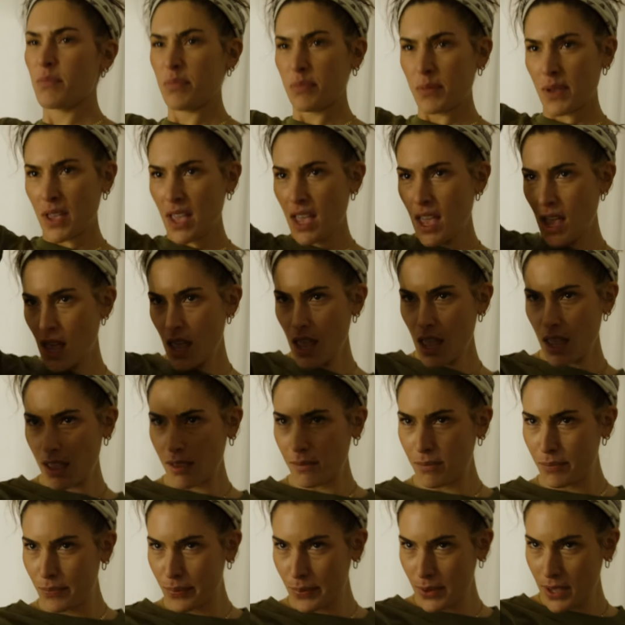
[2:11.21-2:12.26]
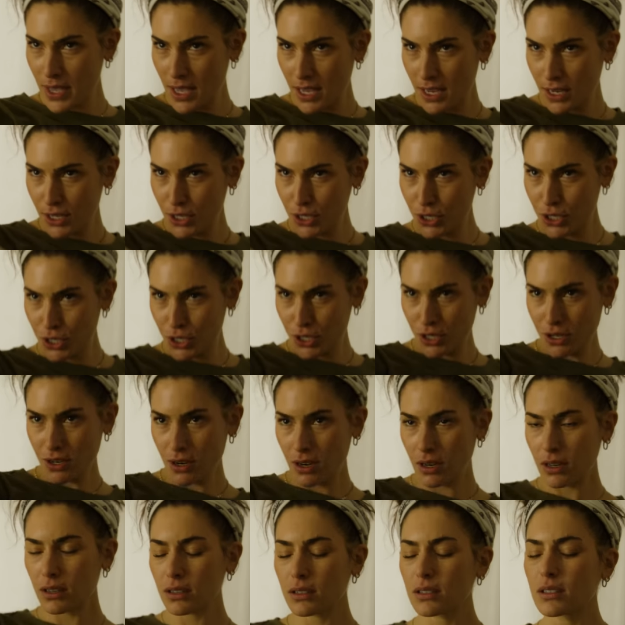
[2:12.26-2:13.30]
Baby
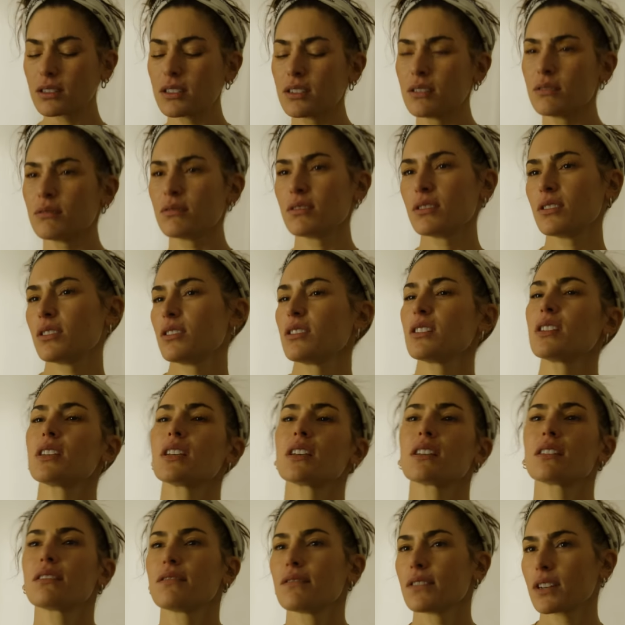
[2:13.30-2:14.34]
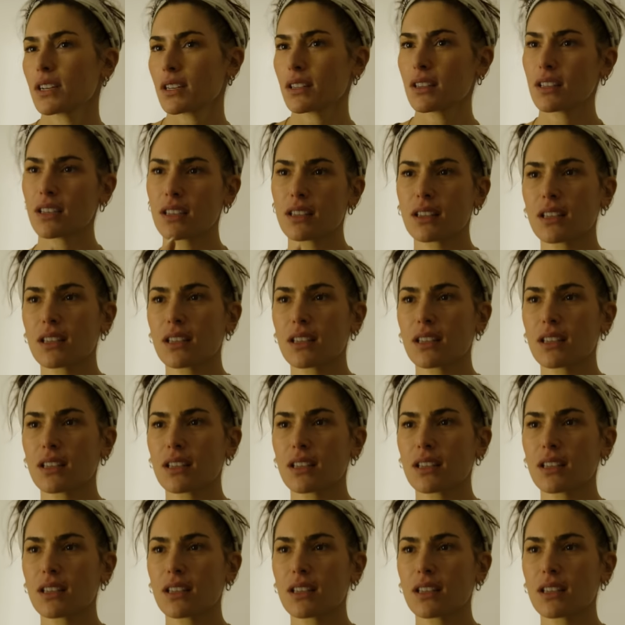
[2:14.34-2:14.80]
shark duty. I don't